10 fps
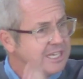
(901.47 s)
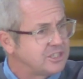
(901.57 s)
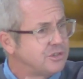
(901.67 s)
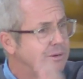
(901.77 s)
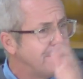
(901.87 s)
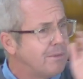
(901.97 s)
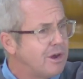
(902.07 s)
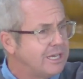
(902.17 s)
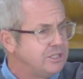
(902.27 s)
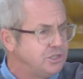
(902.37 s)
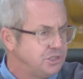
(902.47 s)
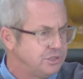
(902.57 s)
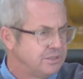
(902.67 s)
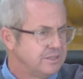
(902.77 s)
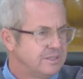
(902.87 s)
that to remind
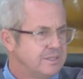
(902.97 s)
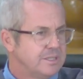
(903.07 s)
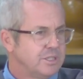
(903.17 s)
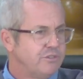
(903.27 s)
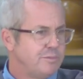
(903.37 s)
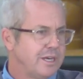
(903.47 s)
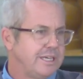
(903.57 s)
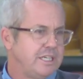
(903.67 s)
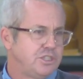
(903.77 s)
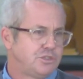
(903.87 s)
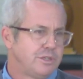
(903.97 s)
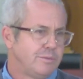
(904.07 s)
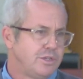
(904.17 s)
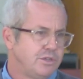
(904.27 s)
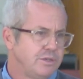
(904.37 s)
you of my history
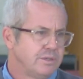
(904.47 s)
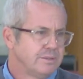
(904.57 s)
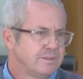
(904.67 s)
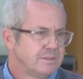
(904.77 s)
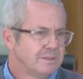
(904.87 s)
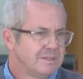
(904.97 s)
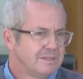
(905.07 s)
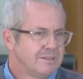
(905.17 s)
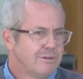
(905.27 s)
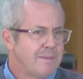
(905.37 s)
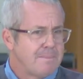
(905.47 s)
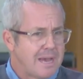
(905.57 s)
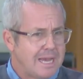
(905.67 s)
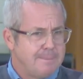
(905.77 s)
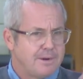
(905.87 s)
with you. Remember
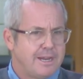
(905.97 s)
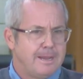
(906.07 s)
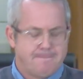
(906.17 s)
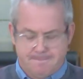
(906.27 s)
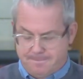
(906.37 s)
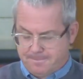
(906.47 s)
Abraham?